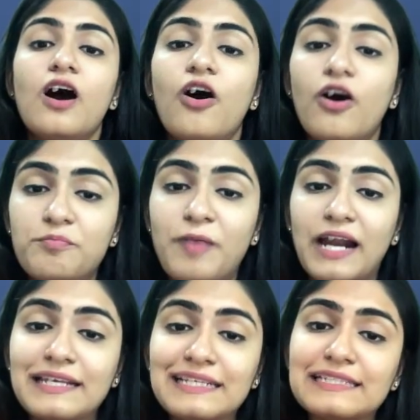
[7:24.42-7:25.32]
or
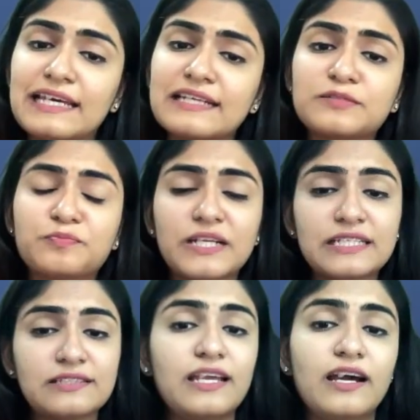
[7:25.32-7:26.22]
parties
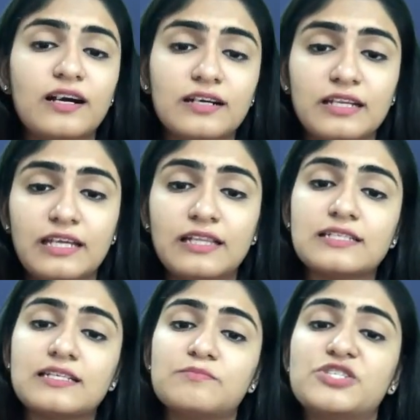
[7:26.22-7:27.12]
expressly agree the
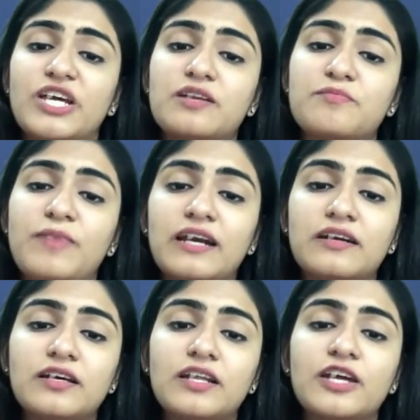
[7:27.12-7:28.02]
subject
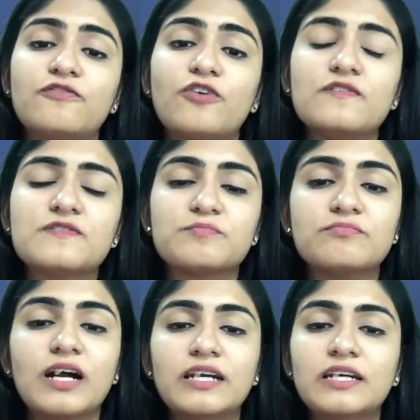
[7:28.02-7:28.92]
matter involves
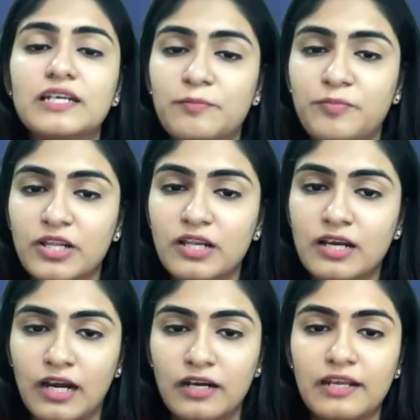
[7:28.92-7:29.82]
multiple
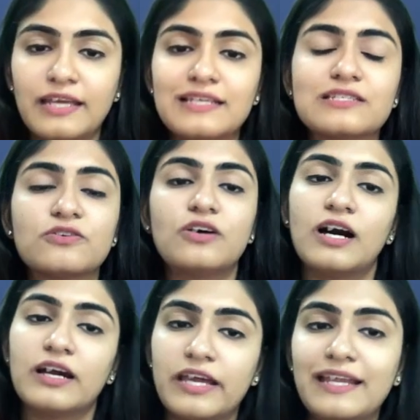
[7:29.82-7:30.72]
countries. So
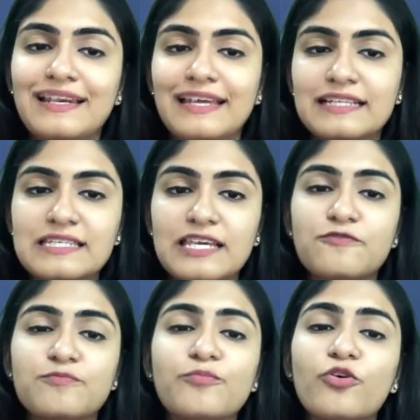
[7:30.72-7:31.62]
again, let's say if
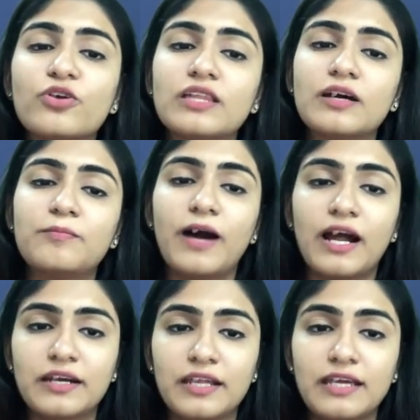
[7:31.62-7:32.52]
both the
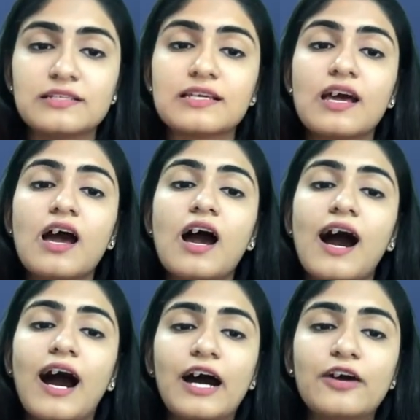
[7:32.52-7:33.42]
parties
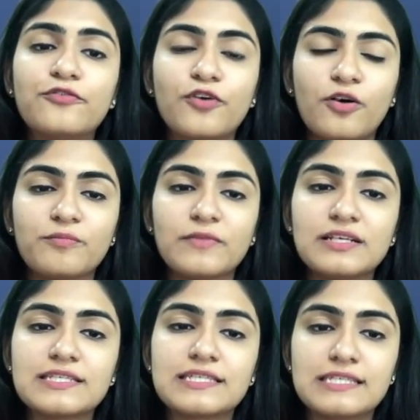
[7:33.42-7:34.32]
are from the
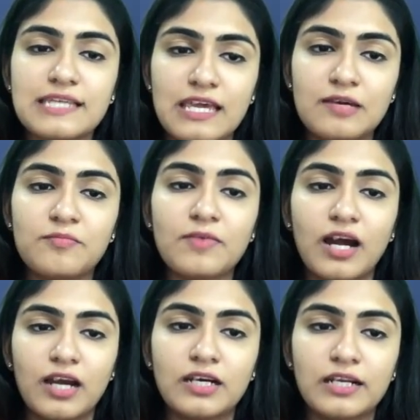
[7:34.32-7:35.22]
same
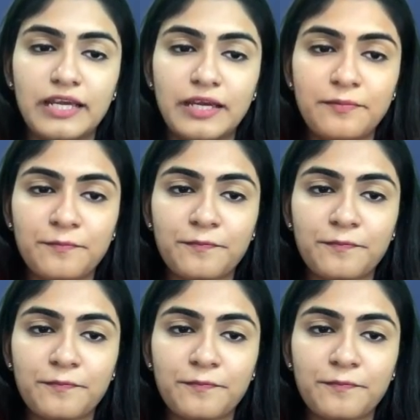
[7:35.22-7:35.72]
country,